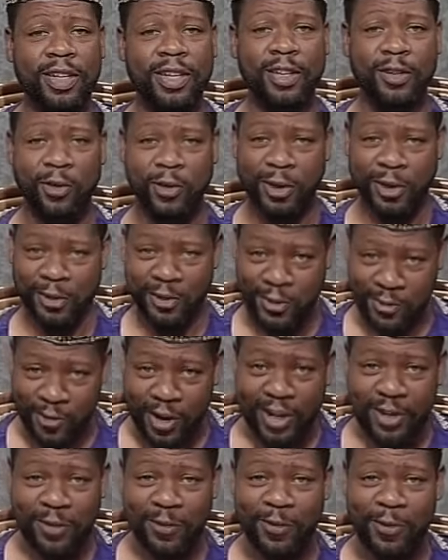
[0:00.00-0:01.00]
your
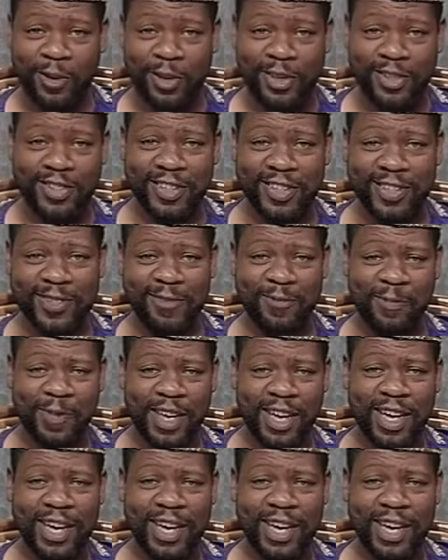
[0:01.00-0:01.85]
constructive criticism,